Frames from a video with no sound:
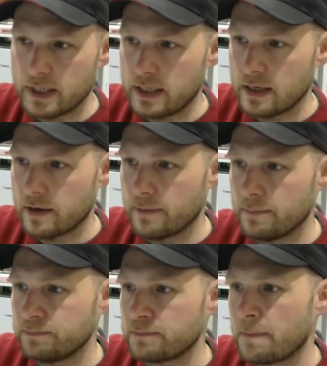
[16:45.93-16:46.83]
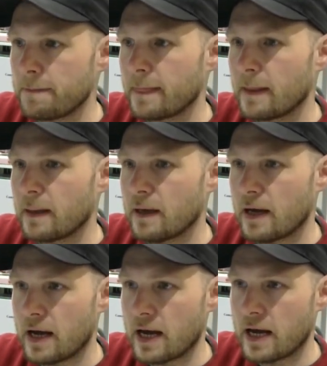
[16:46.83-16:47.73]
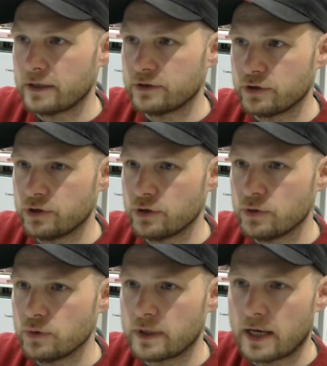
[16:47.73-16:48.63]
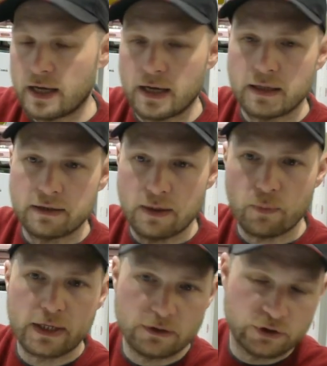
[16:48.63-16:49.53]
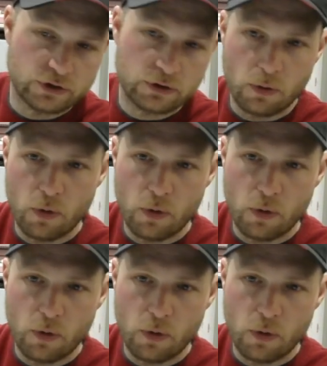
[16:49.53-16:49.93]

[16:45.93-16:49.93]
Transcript: here, and then we can just go